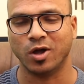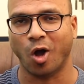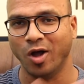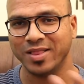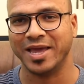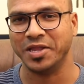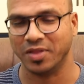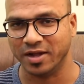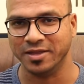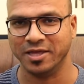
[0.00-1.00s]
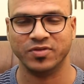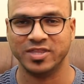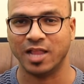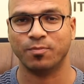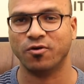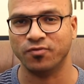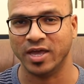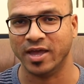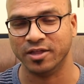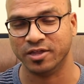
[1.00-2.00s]
online learning with the help of
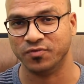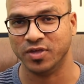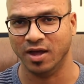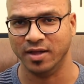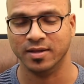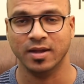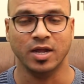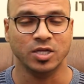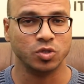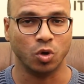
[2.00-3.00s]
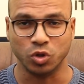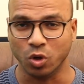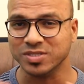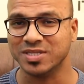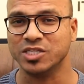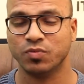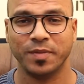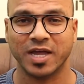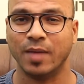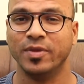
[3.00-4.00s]
AR and VR. So those things will
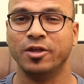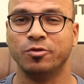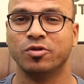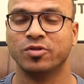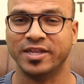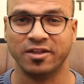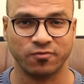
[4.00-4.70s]
be coming in 2019